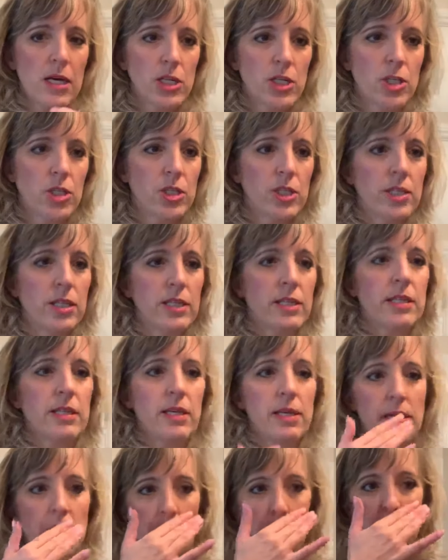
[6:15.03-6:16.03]
Good
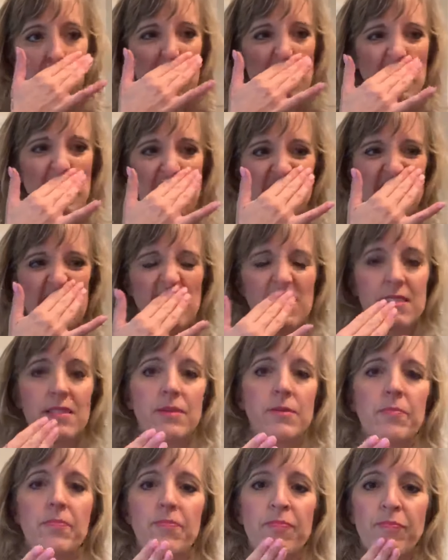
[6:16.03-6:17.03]
is
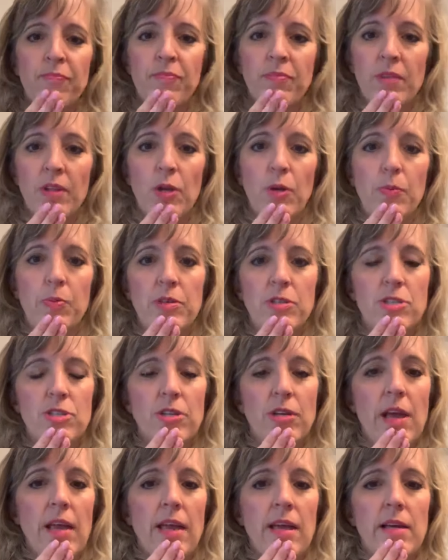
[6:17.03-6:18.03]
you put your
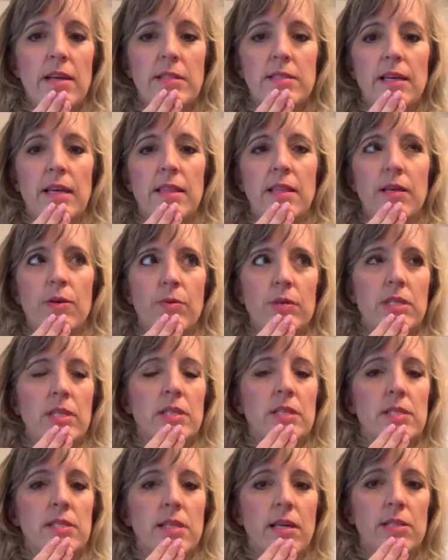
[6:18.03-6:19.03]
hand, I think we did
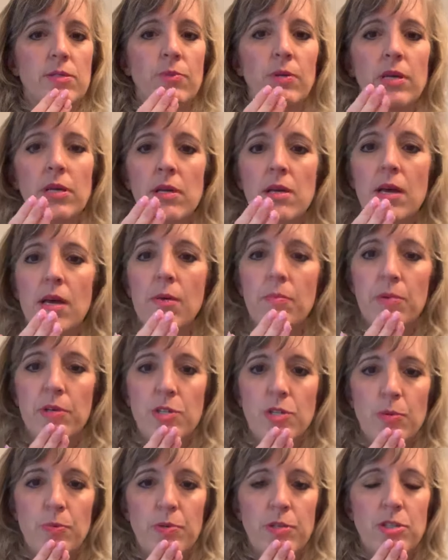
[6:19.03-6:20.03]
this last week, but
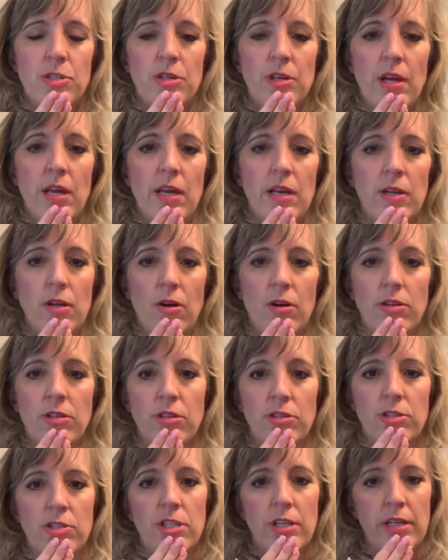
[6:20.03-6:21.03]
you put your hand on
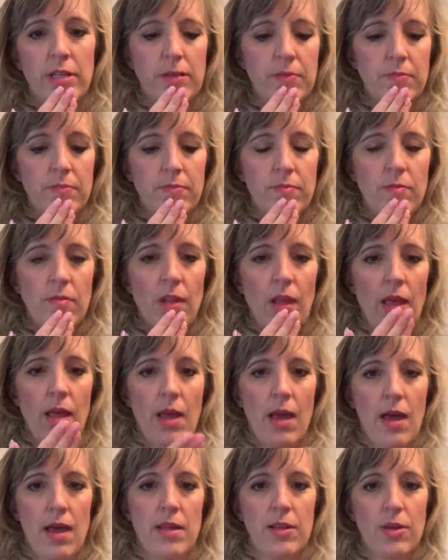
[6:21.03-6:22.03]
your chin
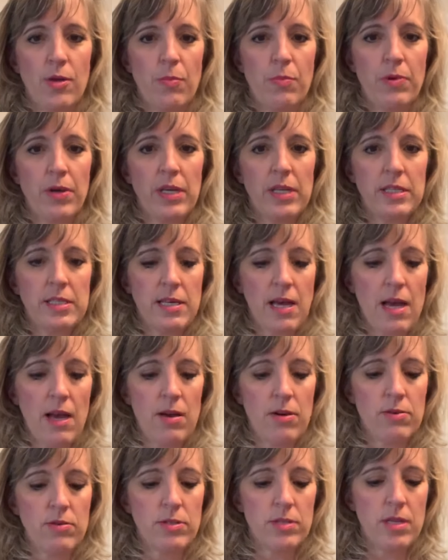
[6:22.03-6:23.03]
and you bring it
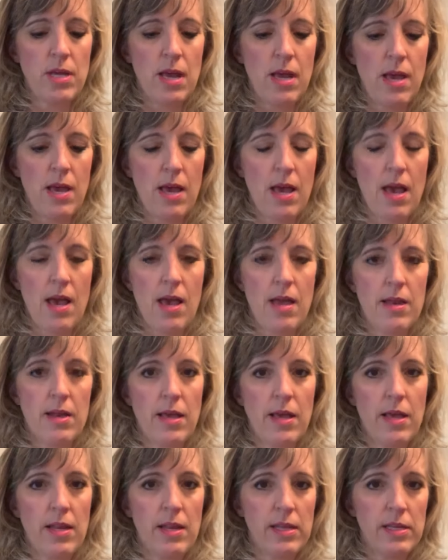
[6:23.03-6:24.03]
down and
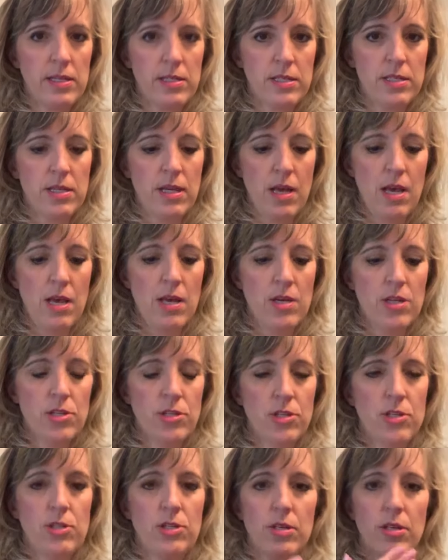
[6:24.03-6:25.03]
hit it
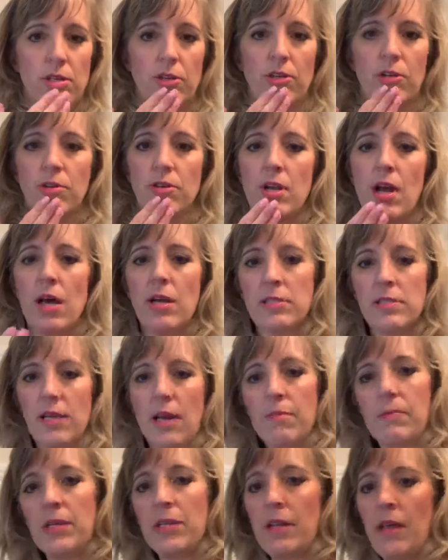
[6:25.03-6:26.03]
to your
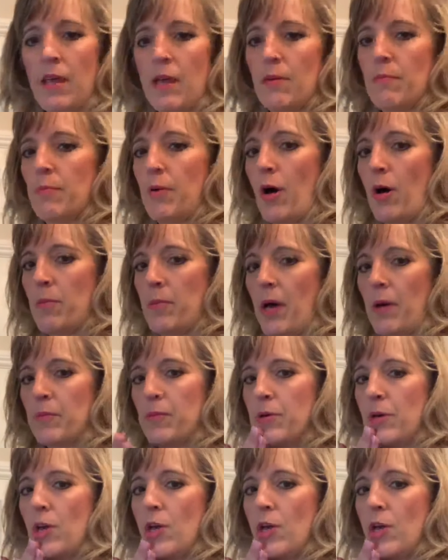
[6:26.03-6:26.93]
non-dominant hand, palm up.